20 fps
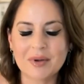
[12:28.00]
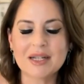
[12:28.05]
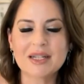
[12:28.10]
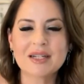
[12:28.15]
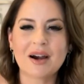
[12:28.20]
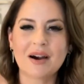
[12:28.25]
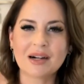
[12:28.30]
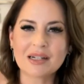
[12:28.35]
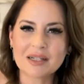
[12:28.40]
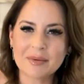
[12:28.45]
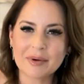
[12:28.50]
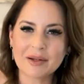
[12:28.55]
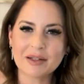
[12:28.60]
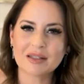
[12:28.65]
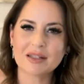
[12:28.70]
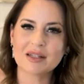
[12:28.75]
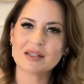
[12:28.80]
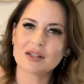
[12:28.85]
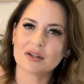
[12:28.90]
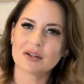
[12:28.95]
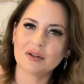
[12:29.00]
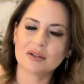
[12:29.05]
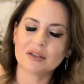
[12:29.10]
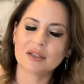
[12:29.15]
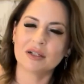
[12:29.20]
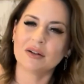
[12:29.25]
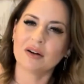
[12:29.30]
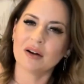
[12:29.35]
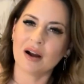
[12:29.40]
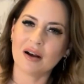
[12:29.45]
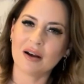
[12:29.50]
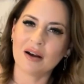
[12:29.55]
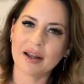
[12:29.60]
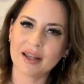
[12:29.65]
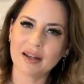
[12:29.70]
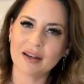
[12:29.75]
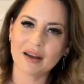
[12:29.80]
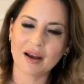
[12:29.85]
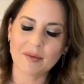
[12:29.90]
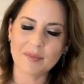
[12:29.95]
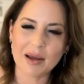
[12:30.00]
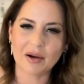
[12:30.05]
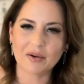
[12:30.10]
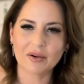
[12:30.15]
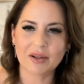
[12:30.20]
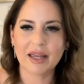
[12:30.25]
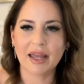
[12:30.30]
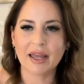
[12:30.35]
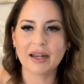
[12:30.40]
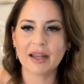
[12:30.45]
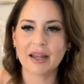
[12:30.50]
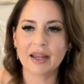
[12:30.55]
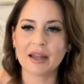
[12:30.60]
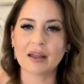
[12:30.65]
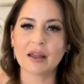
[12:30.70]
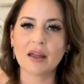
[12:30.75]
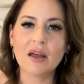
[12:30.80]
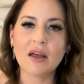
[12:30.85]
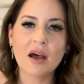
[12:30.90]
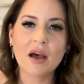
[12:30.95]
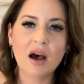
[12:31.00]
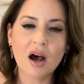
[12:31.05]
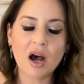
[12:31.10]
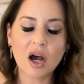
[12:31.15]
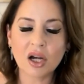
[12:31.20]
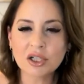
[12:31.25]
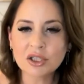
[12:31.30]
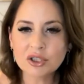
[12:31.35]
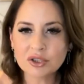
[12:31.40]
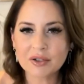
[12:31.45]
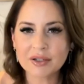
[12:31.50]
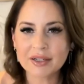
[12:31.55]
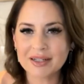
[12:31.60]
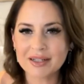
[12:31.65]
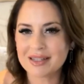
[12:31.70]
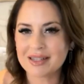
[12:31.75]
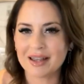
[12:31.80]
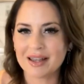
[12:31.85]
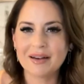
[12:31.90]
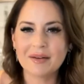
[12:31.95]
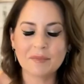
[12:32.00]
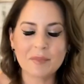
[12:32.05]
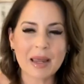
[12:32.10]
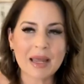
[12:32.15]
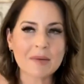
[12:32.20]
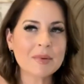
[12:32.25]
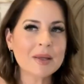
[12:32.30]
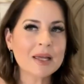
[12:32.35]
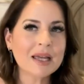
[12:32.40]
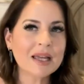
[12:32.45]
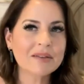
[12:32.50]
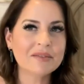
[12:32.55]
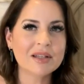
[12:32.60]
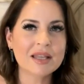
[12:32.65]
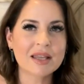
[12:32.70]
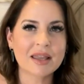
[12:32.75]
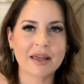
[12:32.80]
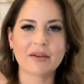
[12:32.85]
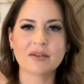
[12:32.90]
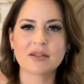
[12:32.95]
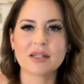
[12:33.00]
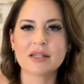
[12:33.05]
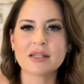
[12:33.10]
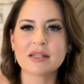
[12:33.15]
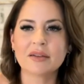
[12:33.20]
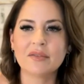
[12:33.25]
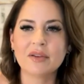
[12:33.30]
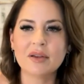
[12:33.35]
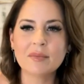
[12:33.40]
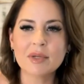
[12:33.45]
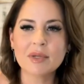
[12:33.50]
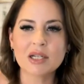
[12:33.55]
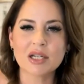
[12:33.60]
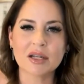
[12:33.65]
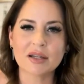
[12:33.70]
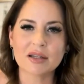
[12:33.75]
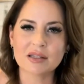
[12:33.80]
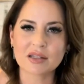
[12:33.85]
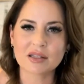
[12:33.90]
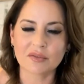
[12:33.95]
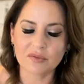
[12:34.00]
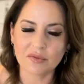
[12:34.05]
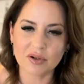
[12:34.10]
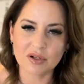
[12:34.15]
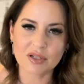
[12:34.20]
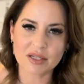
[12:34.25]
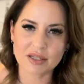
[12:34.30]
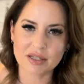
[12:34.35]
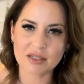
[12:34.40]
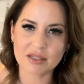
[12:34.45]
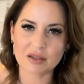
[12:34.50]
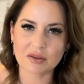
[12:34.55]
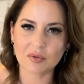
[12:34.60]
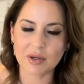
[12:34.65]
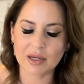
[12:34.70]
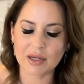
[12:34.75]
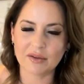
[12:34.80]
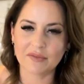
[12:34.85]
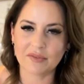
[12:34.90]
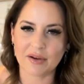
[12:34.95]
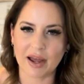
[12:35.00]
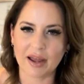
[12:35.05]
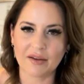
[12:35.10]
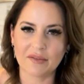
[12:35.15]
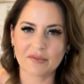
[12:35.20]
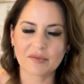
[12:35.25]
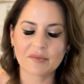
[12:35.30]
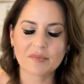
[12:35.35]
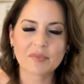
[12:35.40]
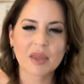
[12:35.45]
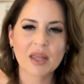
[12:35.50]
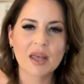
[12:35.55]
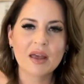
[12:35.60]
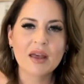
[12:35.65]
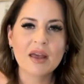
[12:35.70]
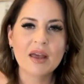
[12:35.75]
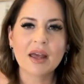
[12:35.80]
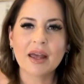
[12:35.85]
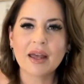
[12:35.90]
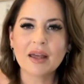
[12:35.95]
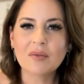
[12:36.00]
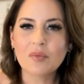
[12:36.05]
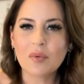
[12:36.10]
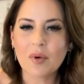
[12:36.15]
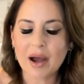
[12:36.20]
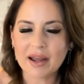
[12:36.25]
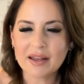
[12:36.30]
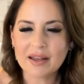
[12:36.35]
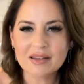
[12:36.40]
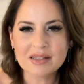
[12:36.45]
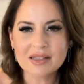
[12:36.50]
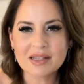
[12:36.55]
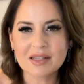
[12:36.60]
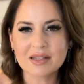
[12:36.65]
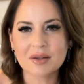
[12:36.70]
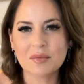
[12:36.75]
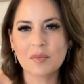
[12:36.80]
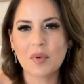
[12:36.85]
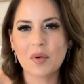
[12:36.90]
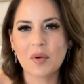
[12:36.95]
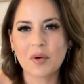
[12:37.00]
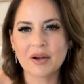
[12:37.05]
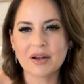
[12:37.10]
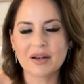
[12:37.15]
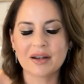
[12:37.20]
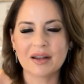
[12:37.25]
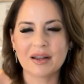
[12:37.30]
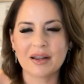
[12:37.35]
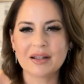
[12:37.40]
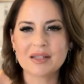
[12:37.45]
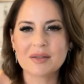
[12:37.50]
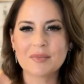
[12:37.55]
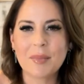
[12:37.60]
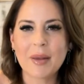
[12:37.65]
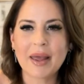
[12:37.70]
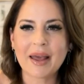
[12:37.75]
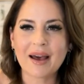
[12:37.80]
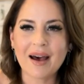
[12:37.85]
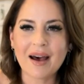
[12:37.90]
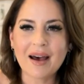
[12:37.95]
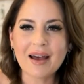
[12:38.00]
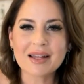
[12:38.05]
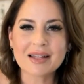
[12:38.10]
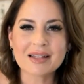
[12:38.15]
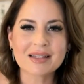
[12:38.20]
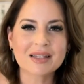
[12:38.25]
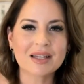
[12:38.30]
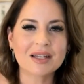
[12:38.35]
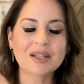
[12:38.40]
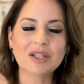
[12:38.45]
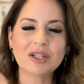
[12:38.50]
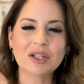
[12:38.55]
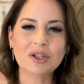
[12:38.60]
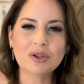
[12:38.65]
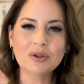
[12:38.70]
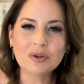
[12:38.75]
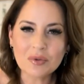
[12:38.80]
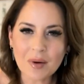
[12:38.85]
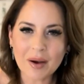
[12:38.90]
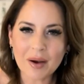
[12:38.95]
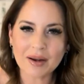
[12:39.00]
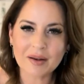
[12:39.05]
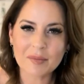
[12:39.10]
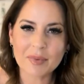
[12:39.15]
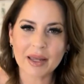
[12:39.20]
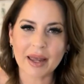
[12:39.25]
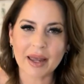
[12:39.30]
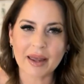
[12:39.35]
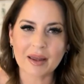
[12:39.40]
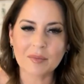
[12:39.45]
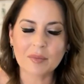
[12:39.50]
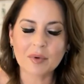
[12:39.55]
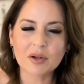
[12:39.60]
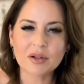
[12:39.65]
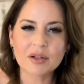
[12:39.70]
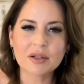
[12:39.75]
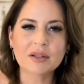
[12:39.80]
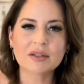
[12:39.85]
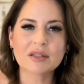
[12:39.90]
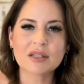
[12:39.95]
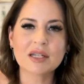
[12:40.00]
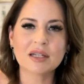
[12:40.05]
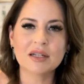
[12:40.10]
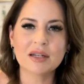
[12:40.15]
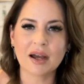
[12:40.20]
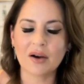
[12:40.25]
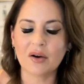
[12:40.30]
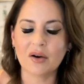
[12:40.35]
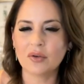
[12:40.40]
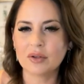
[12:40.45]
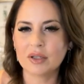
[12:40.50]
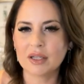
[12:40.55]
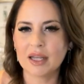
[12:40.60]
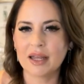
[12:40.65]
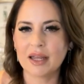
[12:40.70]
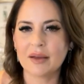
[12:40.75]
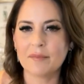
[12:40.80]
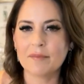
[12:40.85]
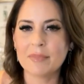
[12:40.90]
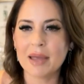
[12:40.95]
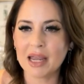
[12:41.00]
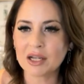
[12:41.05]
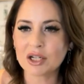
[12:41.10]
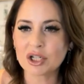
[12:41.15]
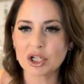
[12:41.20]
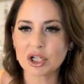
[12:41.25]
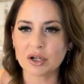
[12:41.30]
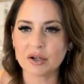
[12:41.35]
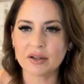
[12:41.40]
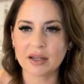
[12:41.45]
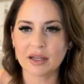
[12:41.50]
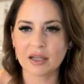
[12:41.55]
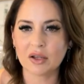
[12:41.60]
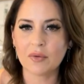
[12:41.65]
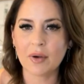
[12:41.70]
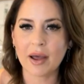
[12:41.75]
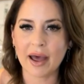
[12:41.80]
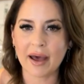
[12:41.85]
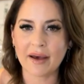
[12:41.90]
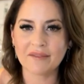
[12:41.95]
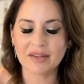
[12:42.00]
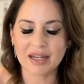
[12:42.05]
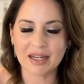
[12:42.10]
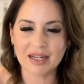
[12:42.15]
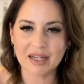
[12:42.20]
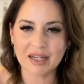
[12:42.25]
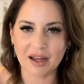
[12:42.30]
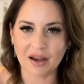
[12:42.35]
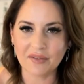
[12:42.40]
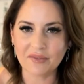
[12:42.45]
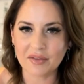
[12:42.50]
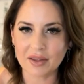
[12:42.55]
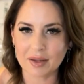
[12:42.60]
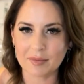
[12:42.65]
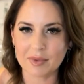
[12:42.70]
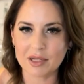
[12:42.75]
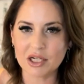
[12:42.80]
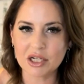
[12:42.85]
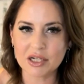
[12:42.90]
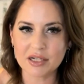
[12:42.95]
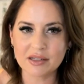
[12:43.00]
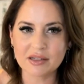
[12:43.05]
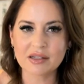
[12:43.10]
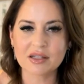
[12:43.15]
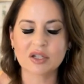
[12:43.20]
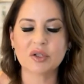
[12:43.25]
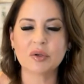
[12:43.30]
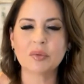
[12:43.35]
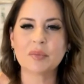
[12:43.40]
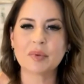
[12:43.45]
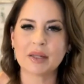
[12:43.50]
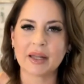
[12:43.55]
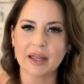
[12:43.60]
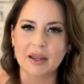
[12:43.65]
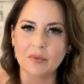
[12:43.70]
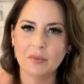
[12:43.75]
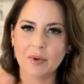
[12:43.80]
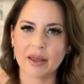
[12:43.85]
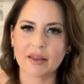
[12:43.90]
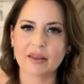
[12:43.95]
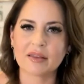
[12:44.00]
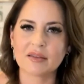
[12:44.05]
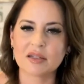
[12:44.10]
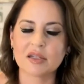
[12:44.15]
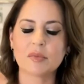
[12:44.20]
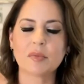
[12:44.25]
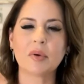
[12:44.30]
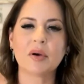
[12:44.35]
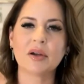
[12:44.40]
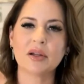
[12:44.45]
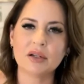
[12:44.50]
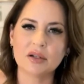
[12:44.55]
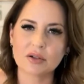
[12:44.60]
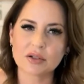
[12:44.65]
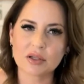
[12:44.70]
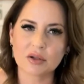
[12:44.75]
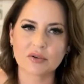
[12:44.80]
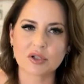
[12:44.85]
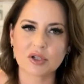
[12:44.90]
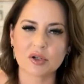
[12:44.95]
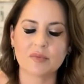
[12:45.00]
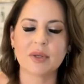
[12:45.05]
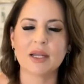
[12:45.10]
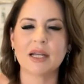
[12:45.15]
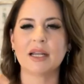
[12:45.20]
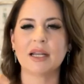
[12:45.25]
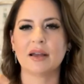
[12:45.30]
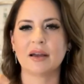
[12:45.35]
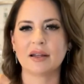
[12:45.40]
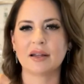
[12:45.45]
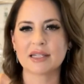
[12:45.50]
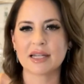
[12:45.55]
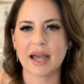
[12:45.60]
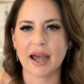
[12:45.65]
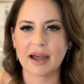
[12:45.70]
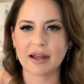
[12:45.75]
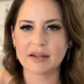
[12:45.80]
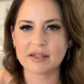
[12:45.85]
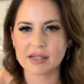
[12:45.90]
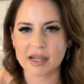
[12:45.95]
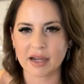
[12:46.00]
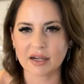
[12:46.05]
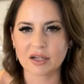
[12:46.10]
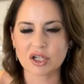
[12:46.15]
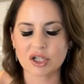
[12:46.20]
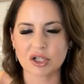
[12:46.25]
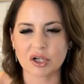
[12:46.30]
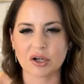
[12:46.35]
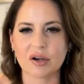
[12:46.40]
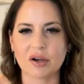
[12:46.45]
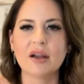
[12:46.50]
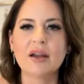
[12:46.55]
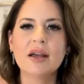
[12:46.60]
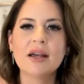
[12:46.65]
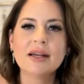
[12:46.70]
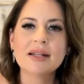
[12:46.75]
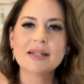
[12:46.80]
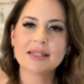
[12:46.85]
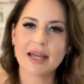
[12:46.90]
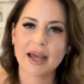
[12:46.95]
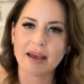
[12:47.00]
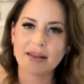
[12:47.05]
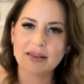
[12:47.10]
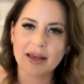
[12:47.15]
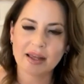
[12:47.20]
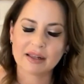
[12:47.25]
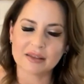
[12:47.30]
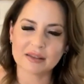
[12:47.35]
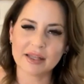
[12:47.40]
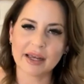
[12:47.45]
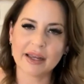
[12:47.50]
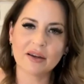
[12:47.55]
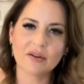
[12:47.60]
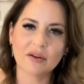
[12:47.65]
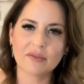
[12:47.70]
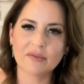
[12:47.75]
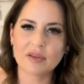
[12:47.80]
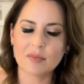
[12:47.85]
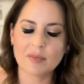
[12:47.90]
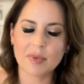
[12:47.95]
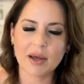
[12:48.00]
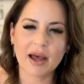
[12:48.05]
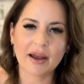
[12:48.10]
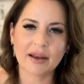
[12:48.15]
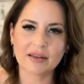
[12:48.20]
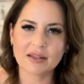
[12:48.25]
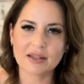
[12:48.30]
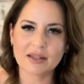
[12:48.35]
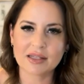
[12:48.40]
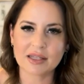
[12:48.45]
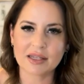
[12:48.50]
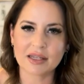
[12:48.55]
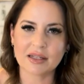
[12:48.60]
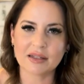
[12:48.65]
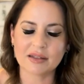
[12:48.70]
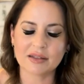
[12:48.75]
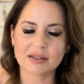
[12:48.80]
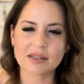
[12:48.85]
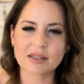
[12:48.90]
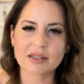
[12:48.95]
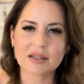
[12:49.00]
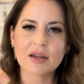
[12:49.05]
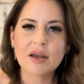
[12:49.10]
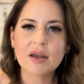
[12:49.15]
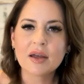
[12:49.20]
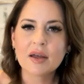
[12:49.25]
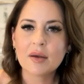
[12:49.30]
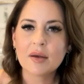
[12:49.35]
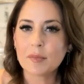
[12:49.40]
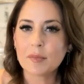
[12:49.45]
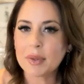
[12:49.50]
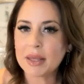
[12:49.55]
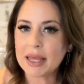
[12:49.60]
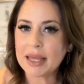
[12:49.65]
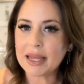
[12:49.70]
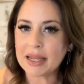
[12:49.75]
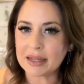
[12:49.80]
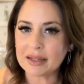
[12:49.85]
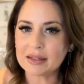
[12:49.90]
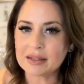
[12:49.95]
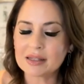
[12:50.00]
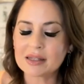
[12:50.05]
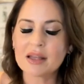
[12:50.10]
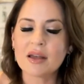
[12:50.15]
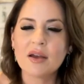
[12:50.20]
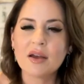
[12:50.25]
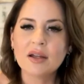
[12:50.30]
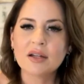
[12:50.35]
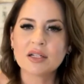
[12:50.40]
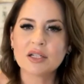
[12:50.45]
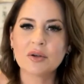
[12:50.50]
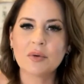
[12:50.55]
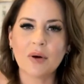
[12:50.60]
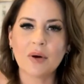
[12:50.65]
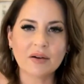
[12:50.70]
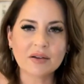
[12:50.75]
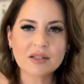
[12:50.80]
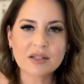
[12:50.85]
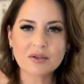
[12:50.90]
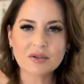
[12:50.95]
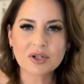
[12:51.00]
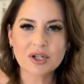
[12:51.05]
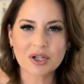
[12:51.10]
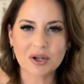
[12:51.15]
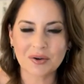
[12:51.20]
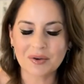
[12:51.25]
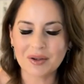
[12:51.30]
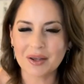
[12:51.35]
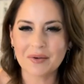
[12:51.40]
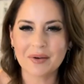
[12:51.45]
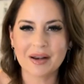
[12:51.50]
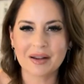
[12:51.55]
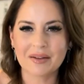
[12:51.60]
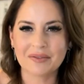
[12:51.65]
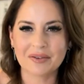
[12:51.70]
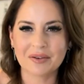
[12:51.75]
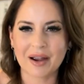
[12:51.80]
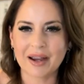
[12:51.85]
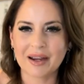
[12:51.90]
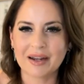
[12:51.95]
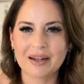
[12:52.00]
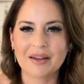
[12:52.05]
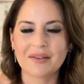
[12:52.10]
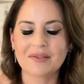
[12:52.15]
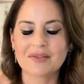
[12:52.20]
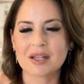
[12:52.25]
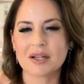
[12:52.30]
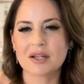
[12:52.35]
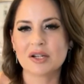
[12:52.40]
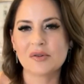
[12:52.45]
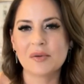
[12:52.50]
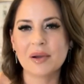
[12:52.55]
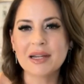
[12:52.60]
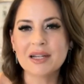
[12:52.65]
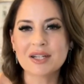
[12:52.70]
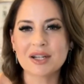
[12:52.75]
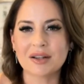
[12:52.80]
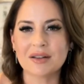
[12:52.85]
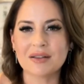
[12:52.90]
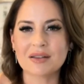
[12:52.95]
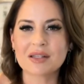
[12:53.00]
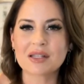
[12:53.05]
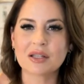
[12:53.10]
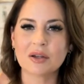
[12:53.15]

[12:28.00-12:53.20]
So we talked about this earlier on about getting hundreds and maybe even thousands of images versus three to five. And why this is important is because you want to be able to not only make sure that you have enough images to play with, to put in your social media, to add texture, to add that layer of the behind the scenes piece, to also show you in a variety of situations.